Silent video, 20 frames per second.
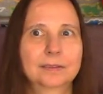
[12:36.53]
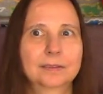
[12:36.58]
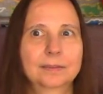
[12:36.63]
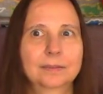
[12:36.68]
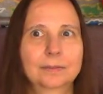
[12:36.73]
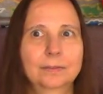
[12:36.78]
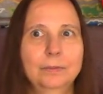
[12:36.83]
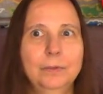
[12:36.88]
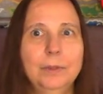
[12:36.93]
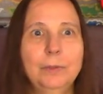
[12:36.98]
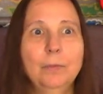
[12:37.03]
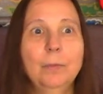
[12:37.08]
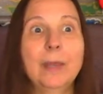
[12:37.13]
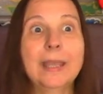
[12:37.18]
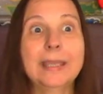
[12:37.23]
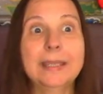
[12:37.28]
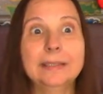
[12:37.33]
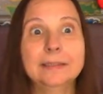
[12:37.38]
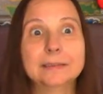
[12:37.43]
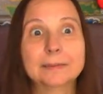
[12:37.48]
We
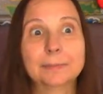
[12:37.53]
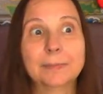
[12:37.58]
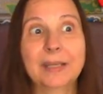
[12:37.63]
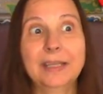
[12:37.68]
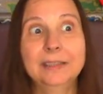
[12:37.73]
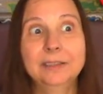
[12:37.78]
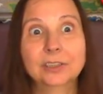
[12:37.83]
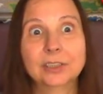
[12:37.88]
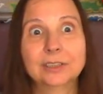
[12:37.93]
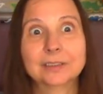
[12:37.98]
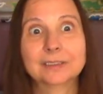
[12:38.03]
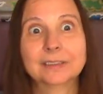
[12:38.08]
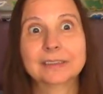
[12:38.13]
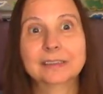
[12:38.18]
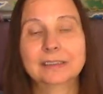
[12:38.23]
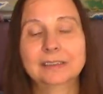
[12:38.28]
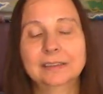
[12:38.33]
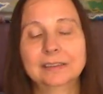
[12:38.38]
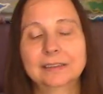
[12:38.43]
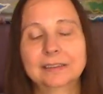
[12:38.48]
wait
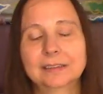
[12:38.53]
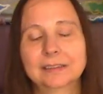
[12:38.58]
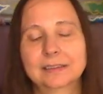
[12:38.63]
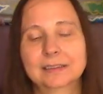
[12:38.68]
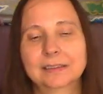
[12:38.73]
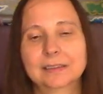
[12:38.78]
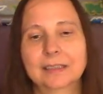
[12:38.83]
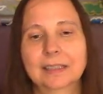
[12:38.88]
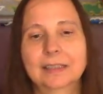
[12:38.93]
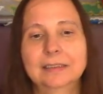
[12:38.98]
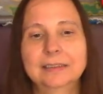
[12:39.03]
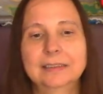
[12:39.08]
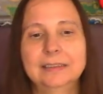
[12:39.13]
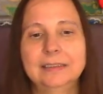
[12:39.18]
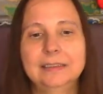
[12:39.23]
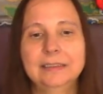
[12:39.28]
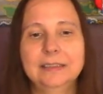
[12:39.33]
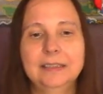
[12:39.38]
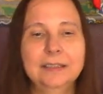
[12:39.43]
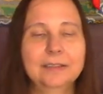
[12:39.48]
patiently and
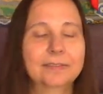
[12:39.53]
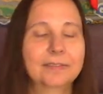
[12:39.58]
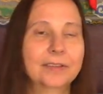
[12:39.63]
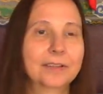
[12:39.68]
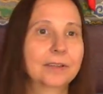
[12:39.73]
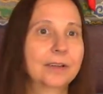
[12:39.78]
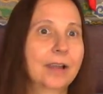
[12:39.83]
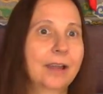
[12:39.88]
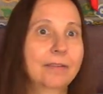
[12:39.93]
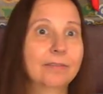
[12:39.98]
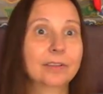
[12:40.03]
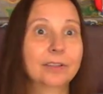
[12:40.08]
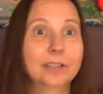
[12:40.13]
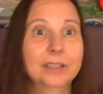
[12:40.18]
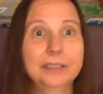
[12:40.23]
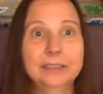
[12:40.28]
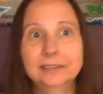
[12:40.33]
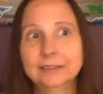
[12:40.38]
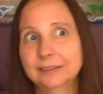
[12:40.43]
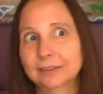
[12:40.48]
see if there ever
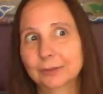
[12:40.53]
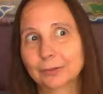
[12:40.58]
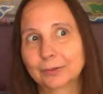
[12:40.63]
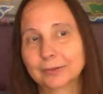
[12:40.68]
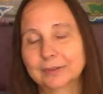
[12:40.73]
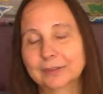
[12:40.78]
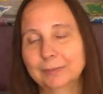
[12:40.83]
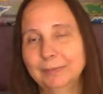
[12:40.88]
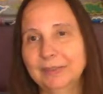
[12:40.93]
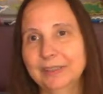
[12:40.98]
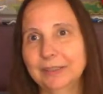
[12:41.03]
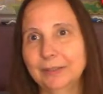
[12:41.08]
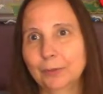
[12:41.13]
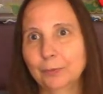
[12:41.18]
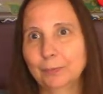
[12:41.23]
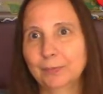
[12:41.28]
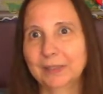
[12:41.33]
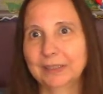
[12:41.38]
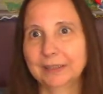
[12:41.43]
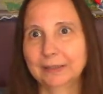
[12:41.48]
is going to be an
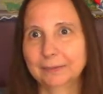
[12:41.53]
opening.